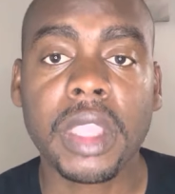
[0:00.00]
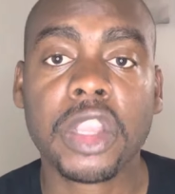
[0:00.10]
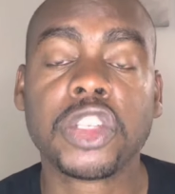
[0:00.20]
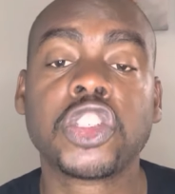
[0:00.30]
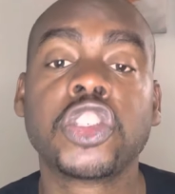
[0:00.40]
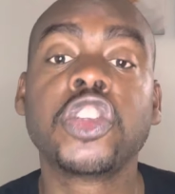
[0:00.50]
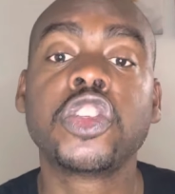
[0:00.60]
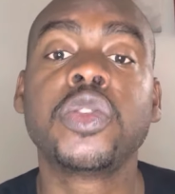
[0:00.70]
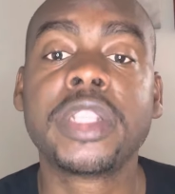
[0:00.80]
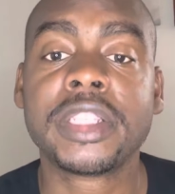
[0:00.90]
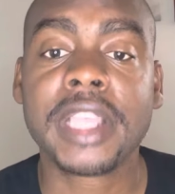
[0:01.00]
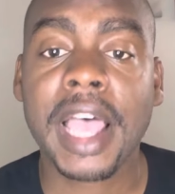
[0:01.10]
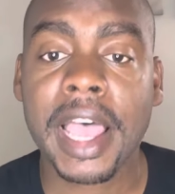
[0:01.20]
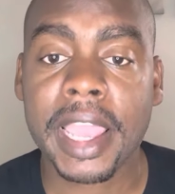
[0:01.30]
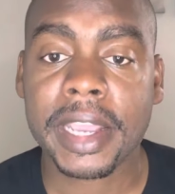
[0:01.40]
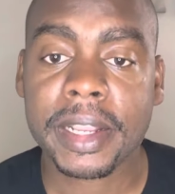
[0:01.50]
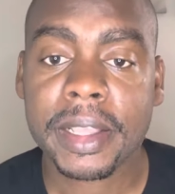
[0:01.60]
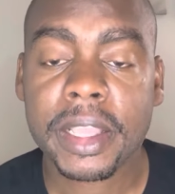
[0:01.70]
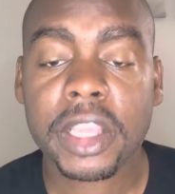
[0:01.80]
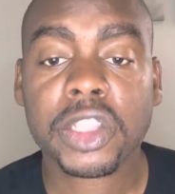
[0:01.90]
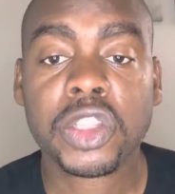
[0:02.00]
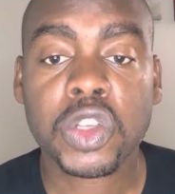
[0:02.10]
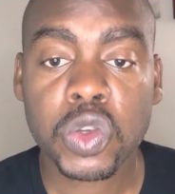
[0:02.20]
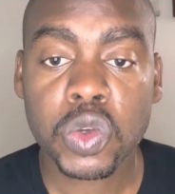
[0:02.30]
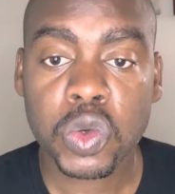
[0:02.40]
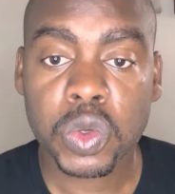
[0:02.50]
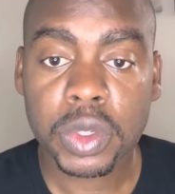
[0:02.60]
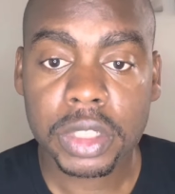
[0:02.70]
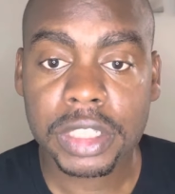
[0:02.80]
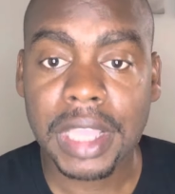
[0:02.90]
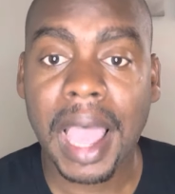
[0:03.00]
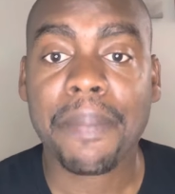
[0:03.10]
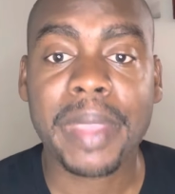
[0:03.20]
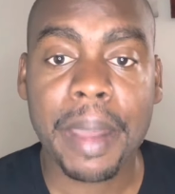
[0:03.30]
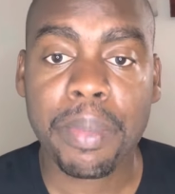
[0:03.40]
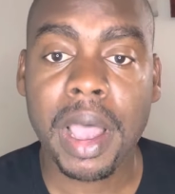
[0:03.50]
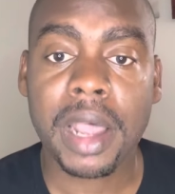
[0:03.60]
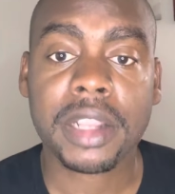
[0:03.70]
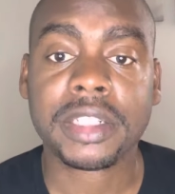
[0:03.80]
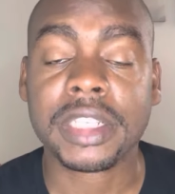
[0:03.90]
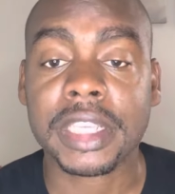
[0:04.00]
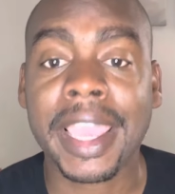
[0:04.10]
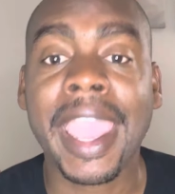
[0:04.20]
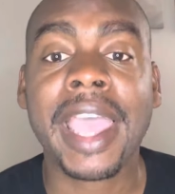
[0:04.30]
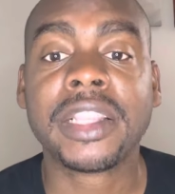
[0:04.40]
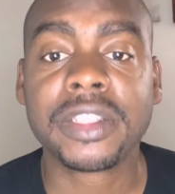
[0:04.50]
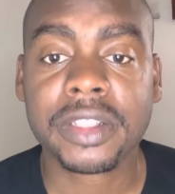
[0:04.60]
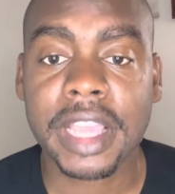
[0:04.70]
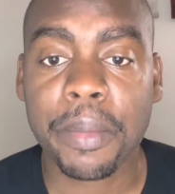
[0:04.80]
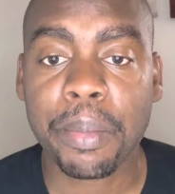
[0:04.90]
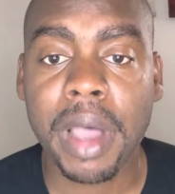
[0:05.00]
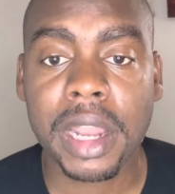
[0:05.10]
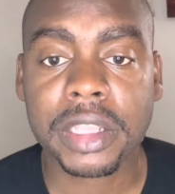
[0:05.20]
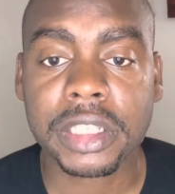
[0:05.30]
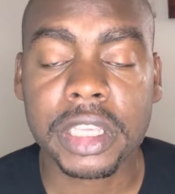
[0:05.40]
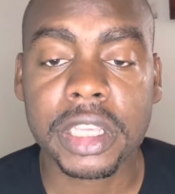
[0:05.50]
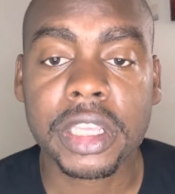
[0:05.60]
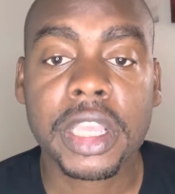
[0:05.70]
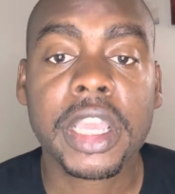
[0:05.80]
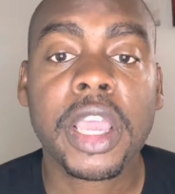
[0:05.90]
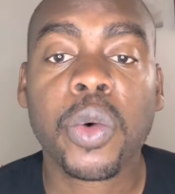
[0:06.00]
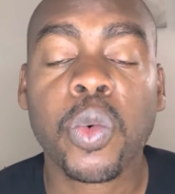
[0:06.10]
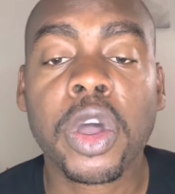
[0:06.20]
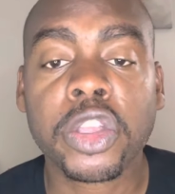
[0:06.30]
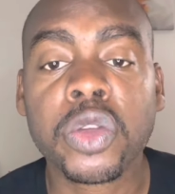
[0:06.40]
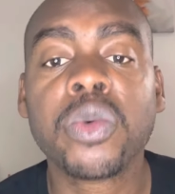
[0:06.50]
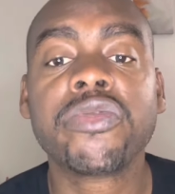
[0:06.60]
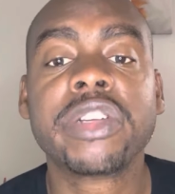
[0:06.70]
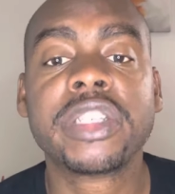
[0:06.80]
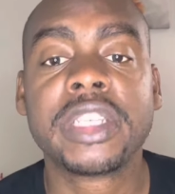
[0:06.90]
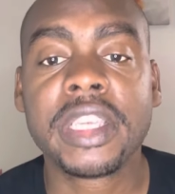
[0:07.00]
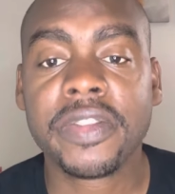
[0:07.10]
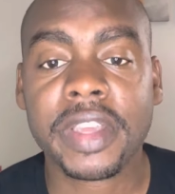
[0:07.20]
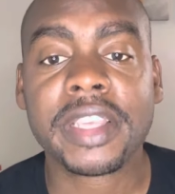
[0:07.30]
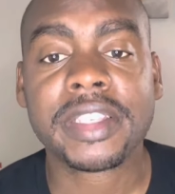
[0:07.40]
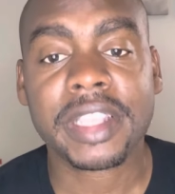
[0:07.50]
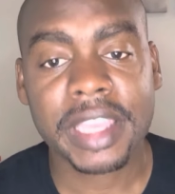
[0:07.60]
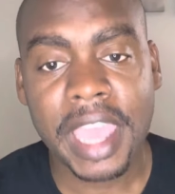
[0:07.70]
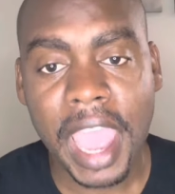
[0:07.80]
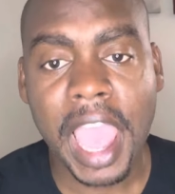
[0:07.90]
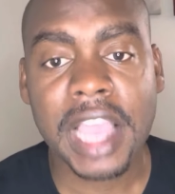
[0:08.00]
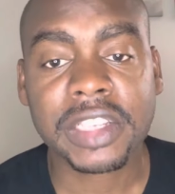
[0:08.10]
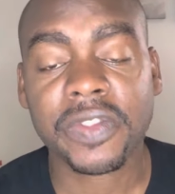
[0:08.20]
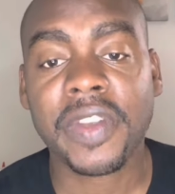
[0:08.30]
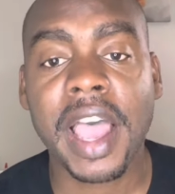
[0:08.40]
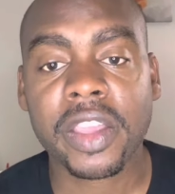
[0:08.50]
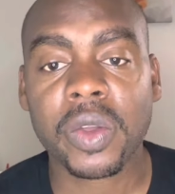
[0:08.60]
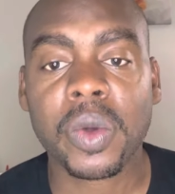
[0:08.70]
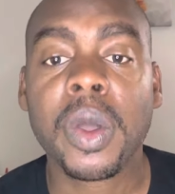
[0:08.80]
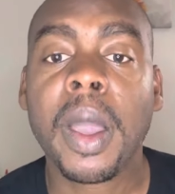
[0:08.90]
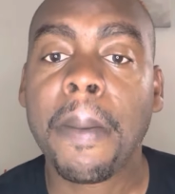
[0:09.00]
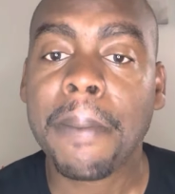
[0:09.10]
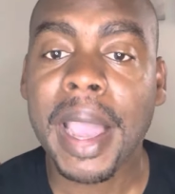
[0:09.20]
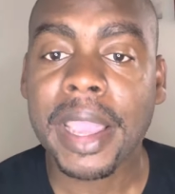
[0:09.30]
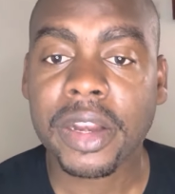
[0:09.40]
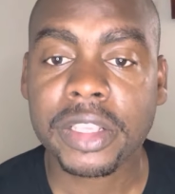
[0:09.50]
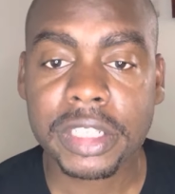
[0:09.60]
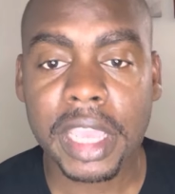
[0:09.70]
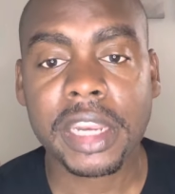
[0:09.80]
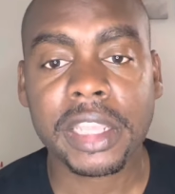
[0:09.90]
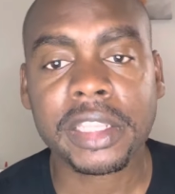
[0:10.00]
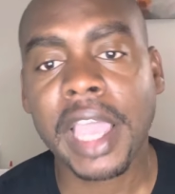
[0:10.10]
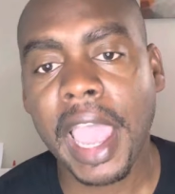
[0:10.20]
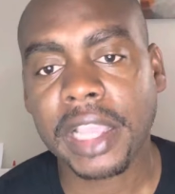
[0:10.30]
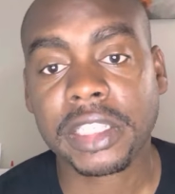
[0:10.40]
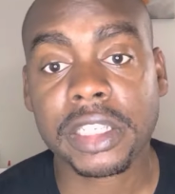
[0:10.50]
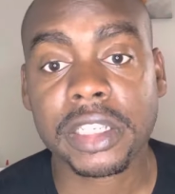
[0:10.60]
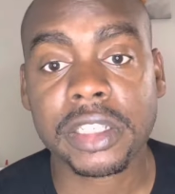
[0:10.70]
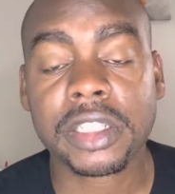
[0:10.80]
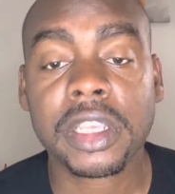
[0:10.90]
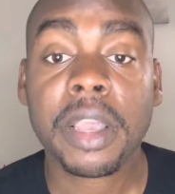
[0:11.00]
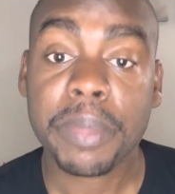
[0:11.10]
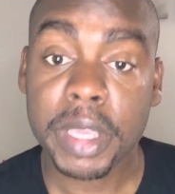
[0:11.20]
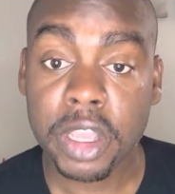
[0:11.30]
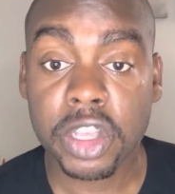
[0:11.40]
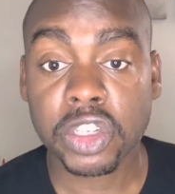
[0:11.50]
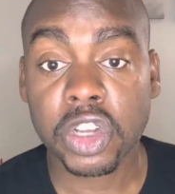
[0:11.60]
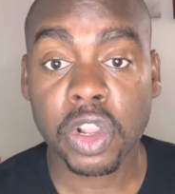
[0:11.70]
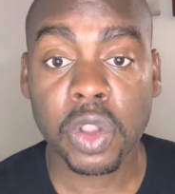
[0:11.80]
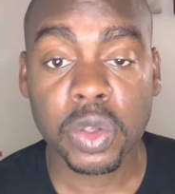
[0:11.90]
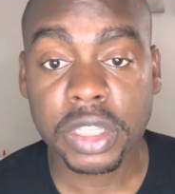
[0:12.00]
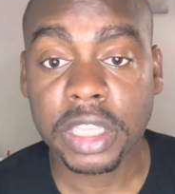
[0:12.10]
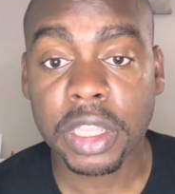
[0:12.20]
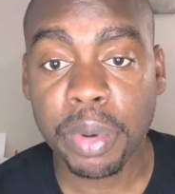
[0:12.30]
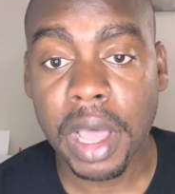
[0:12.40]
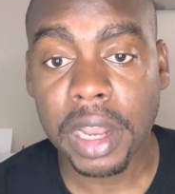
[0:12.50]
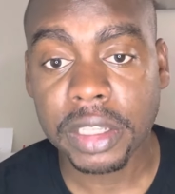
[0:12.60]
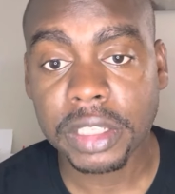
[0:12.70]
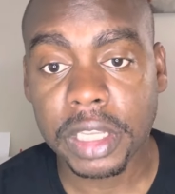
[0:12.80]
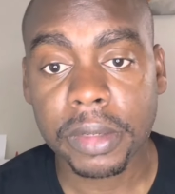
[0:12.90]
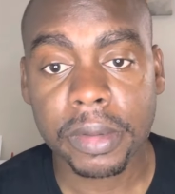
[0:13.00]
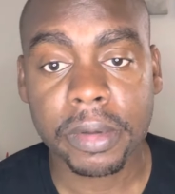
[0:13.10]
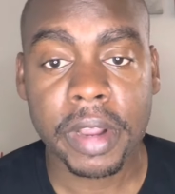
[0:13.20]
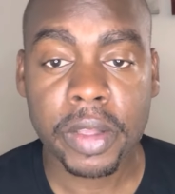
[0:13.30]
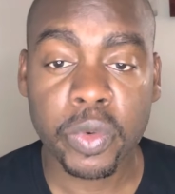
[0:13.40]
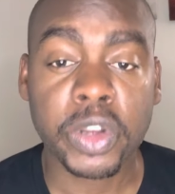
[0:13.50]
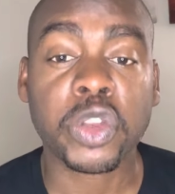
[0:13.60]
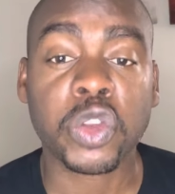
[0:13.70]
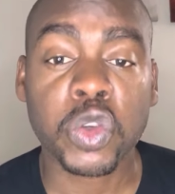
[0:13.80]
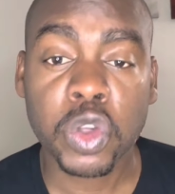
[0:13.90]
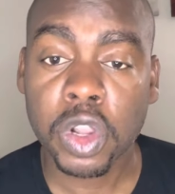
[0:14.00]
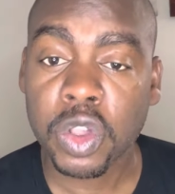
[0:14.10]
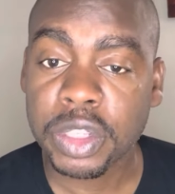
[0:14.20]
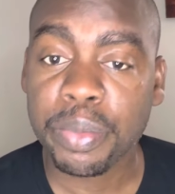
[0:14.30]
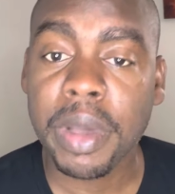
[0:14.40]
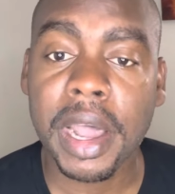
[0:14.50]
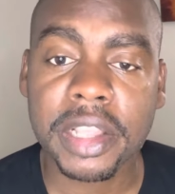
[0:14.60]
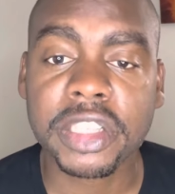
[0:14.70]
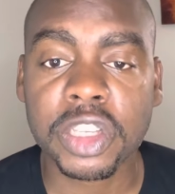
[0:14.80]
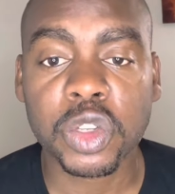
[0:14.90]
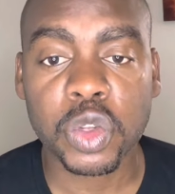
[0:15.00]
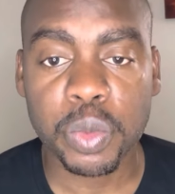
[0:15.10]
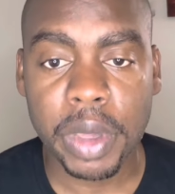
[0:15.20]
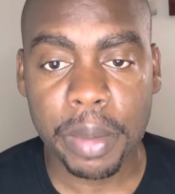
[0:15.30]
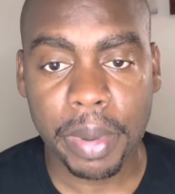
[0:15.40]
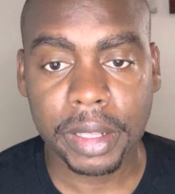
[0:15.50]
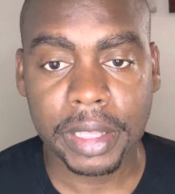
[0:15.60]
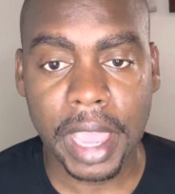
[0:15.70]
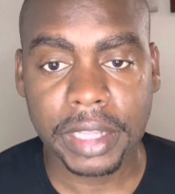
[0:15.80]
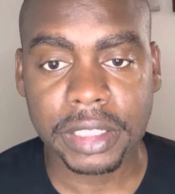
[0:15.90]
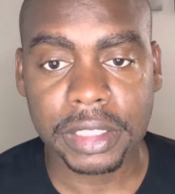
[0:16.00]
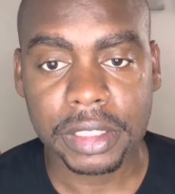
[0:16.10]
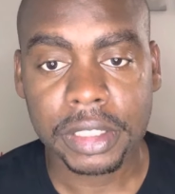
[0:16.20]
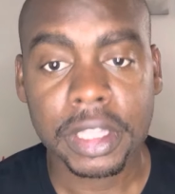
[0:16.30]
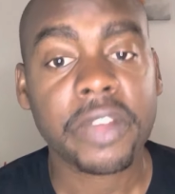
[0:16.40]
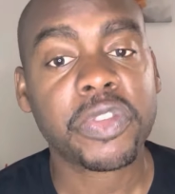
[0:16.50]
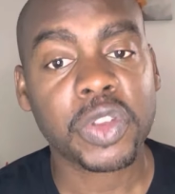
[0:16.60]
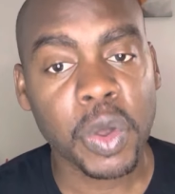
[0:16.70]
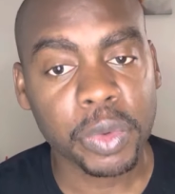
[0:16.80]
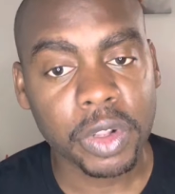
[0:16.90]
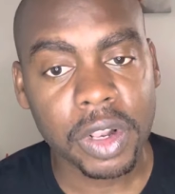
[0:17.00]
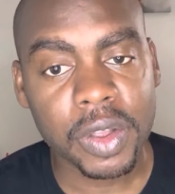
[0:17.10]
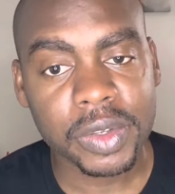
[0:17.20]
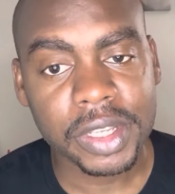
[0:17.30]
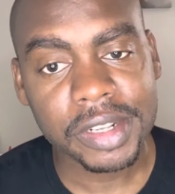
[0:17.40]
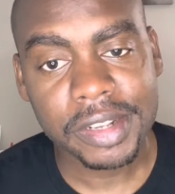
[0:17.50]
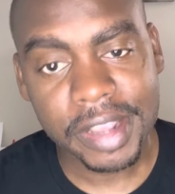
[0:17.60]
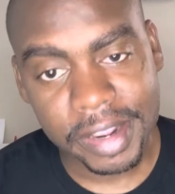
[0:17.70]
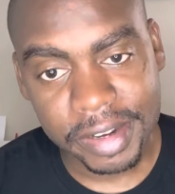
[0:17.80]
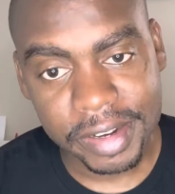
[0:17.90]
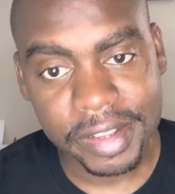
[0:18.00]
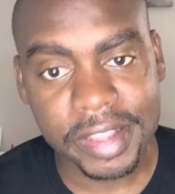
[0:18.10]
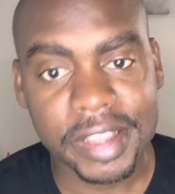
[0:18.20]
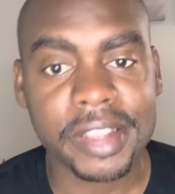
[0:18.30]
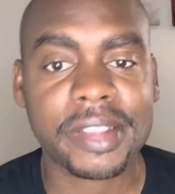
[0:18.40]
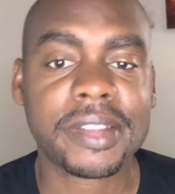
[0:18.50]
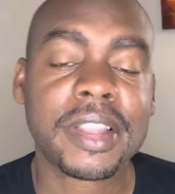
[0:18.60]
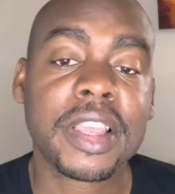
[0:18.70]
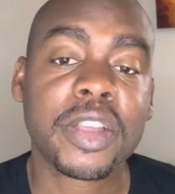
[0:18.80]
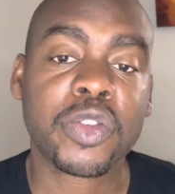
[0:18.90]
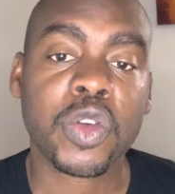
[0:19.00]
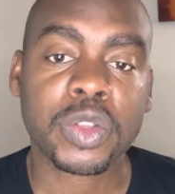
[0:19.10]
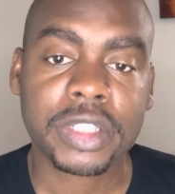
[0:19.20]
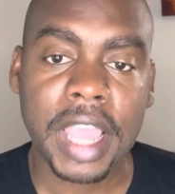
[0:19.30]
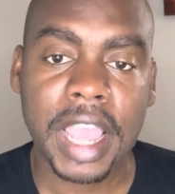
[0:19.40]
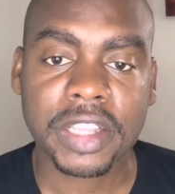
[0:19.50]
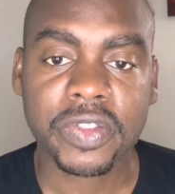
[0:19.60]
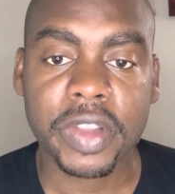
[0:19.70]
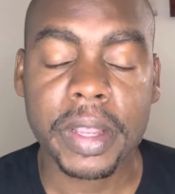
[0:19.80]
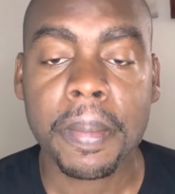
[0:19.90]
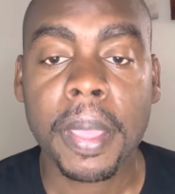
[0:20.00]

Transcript: should you decide to stop that policy, cancel that policy, what you will receive is the cash value minus any taxes because you're closing the policy. All right, when you do close the policy, you do pay taxes. If you don't close it, then it grows tax free.